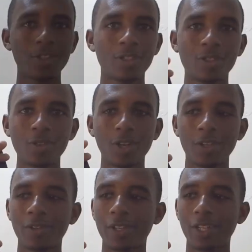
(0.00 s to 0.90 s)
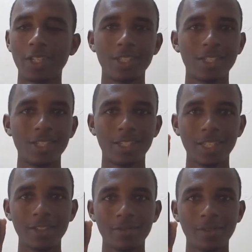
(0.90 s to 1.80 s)
That's
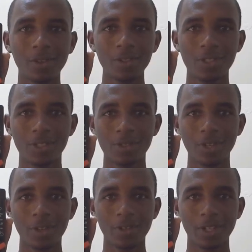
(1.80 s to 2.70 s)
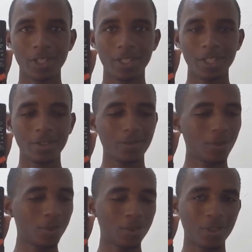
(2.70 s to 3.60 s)
210 volts, 210
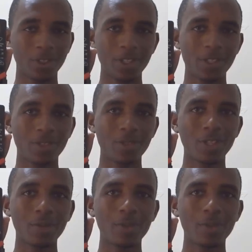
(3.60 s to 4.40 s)
volts on these two